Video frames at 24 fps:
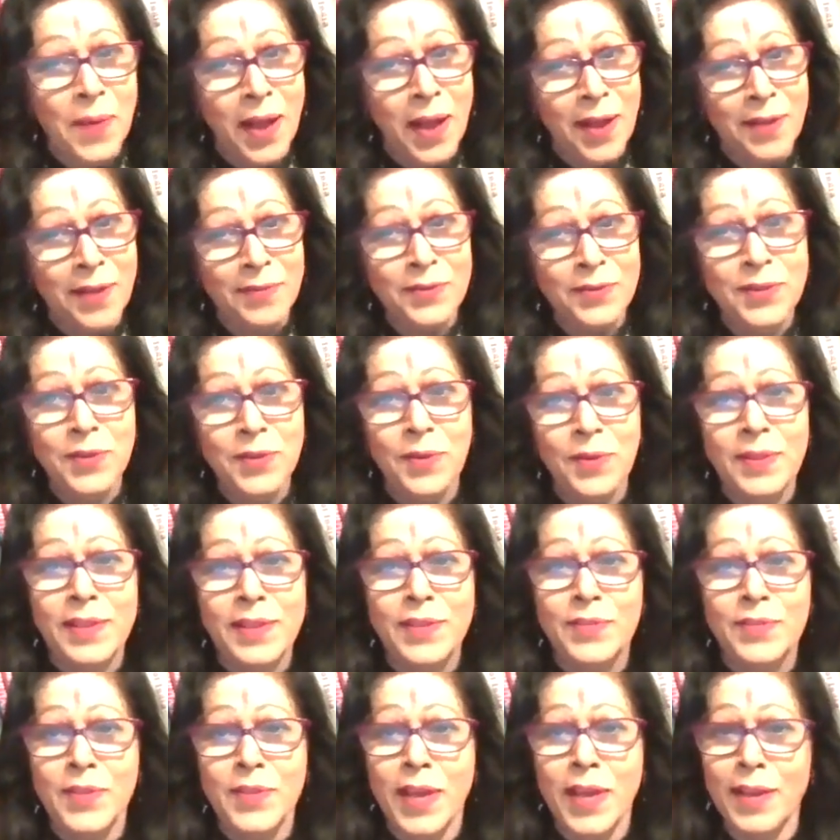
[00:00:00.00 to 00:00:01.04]
After all,
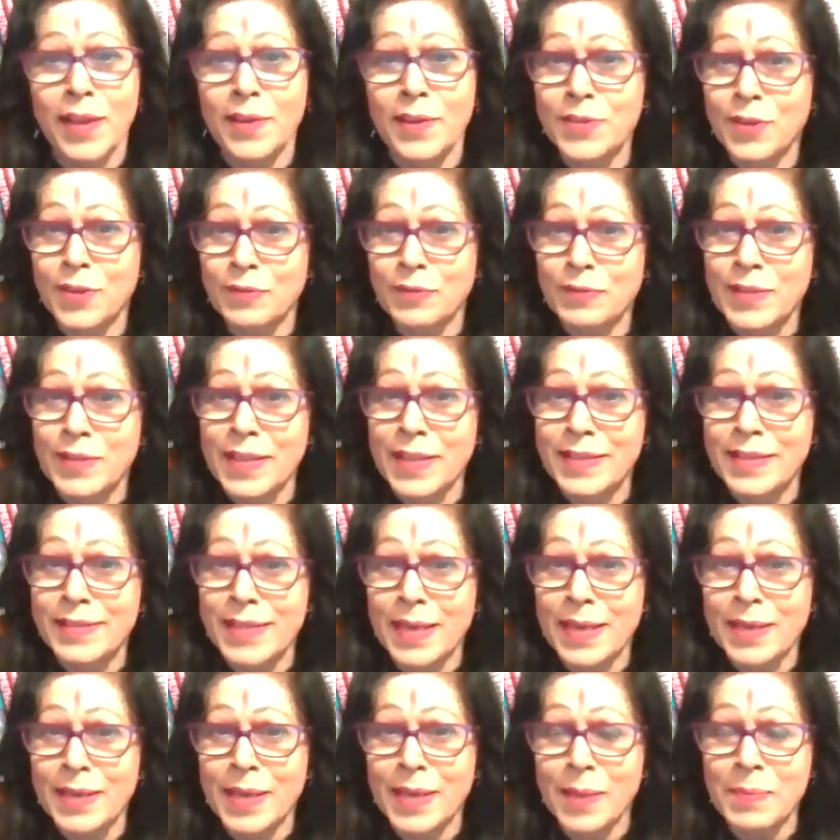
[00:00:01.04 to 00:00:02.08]
the challenge of the
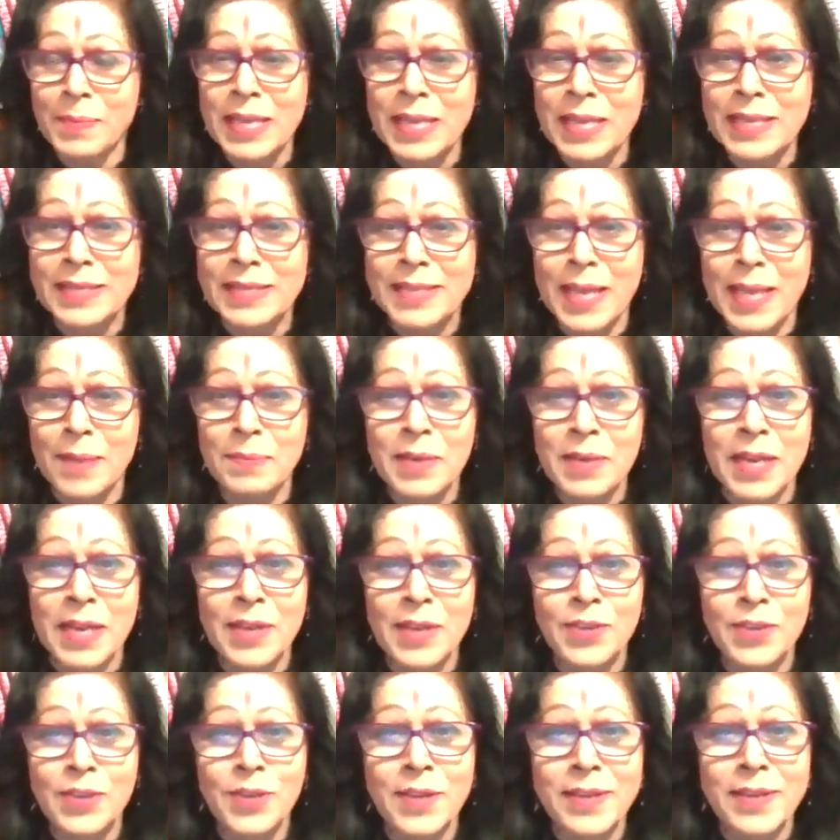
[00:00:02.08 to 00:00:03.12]
coming
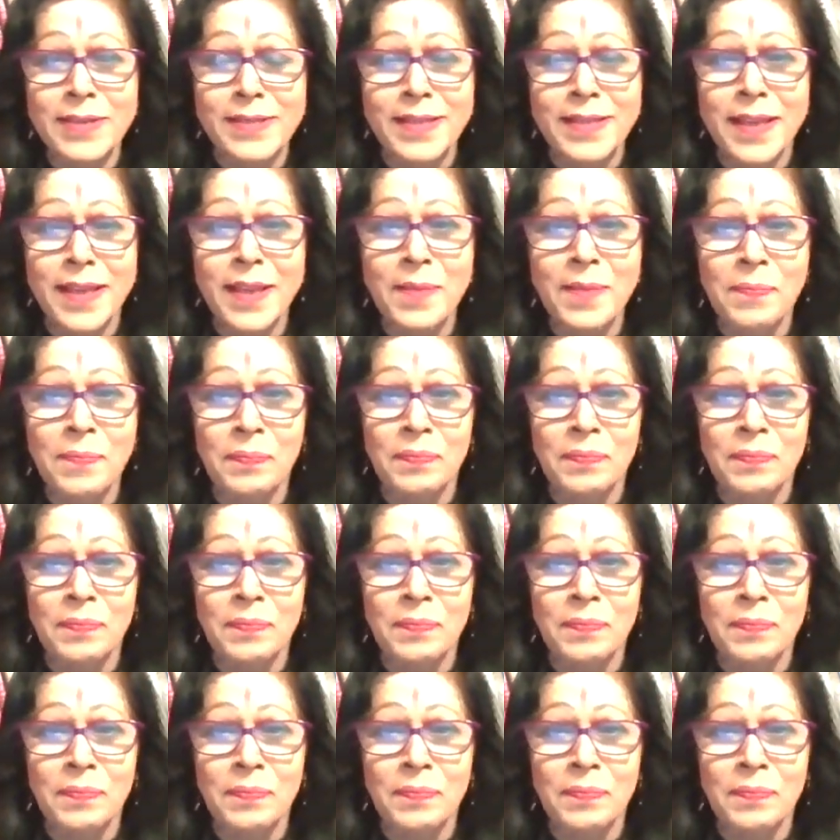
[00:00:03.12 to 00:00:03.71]
examination is there.